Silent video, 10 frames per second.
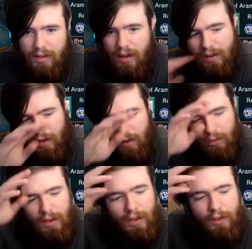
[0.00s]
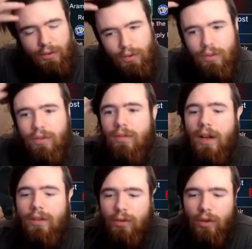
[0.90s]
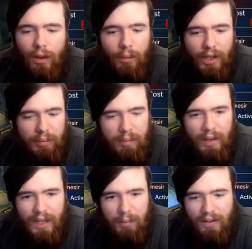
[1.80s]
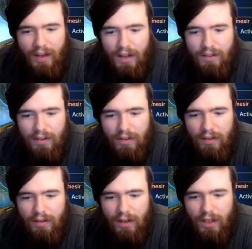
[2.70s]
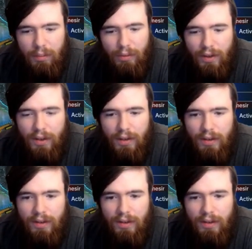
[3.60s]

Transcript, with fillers: I, I, I do I do not want to be paying my taxes. I'm gonna be real.